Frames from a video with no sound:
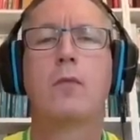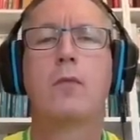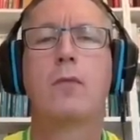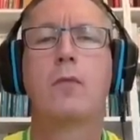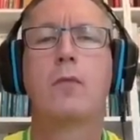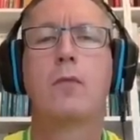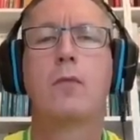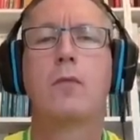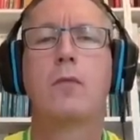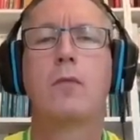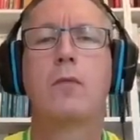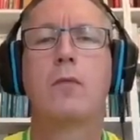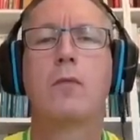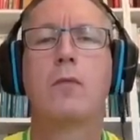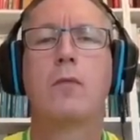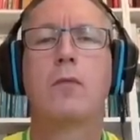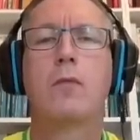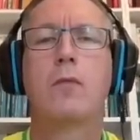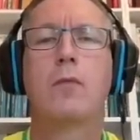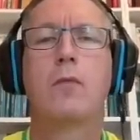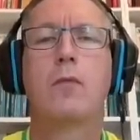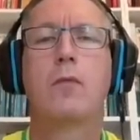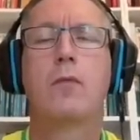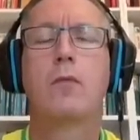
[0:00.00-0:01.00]

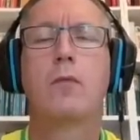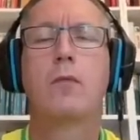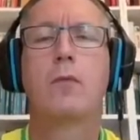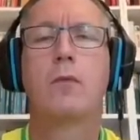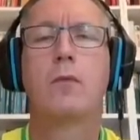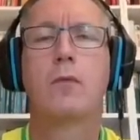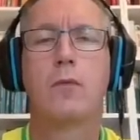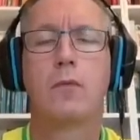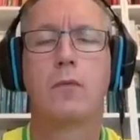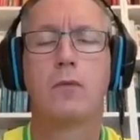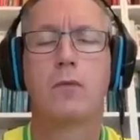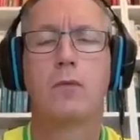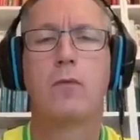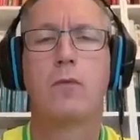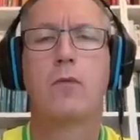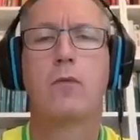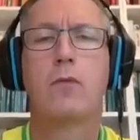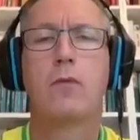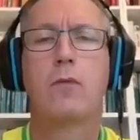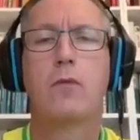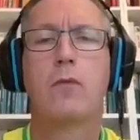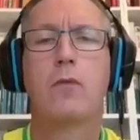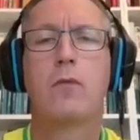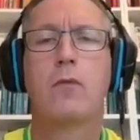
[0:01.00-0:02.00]

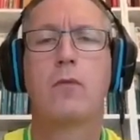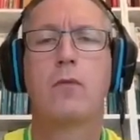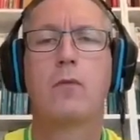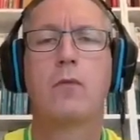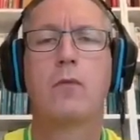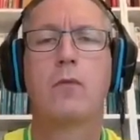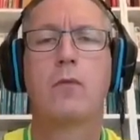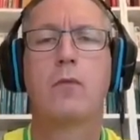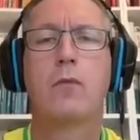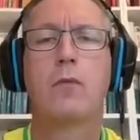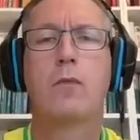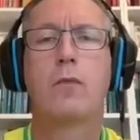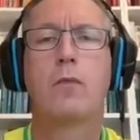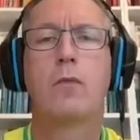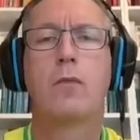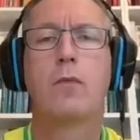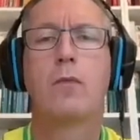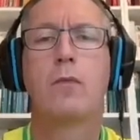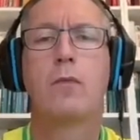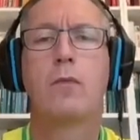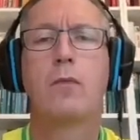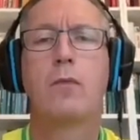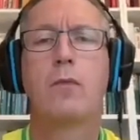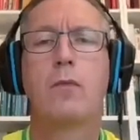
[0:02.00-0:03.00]

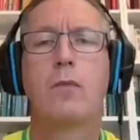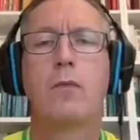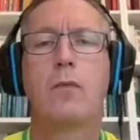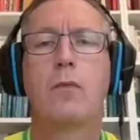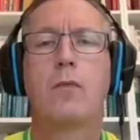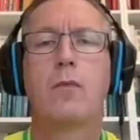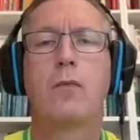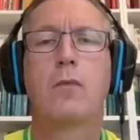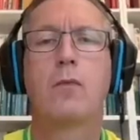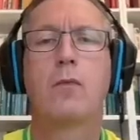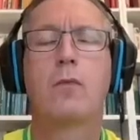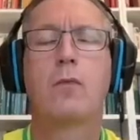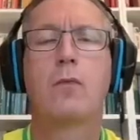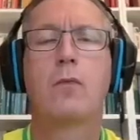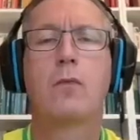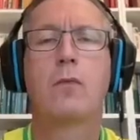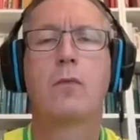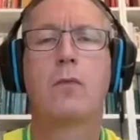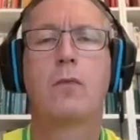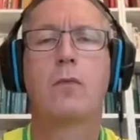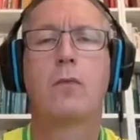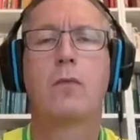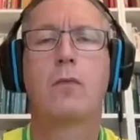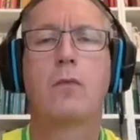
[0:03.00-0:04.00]

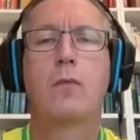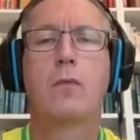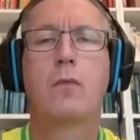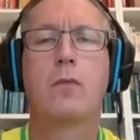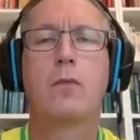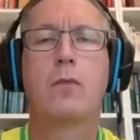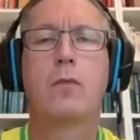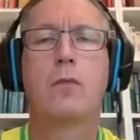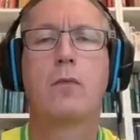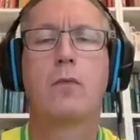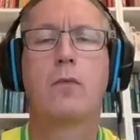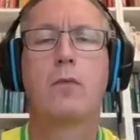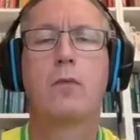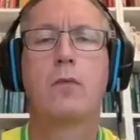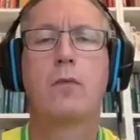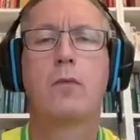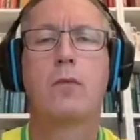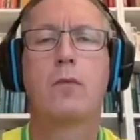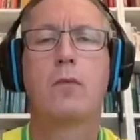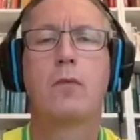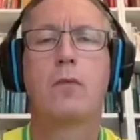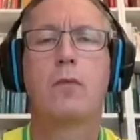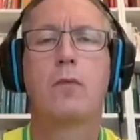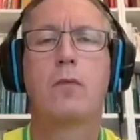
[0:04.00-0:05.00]

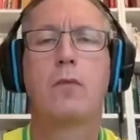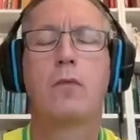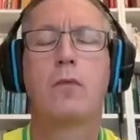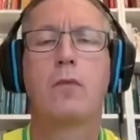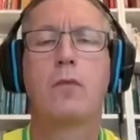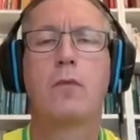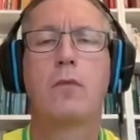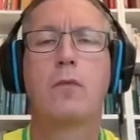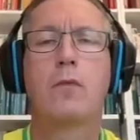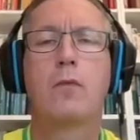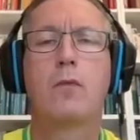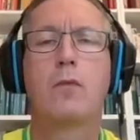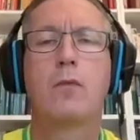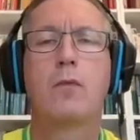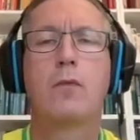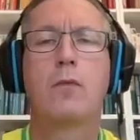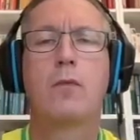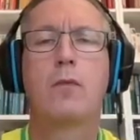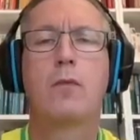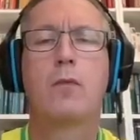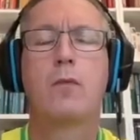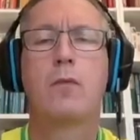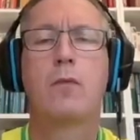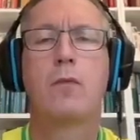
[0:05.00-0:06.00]

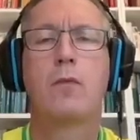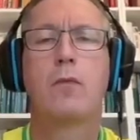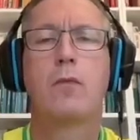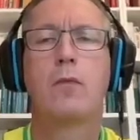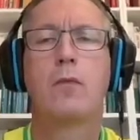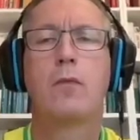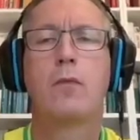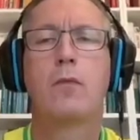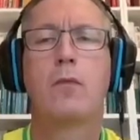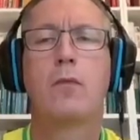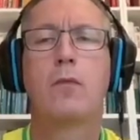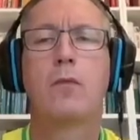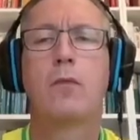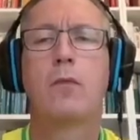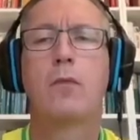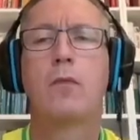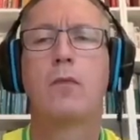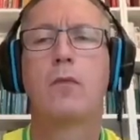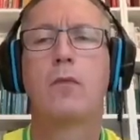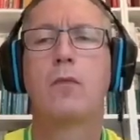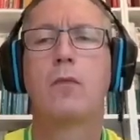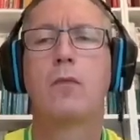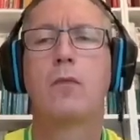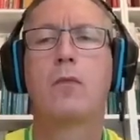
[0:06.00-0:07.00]

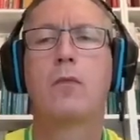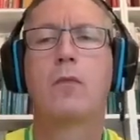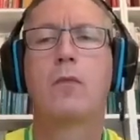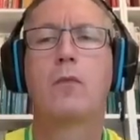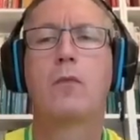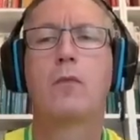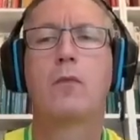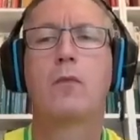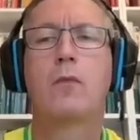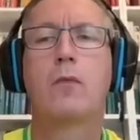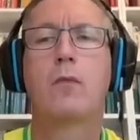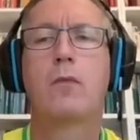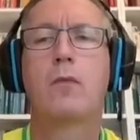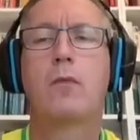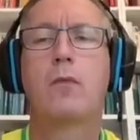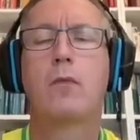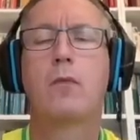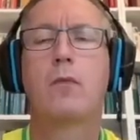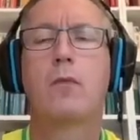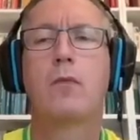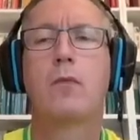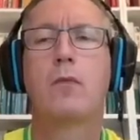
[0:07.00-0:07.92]
(not speaking)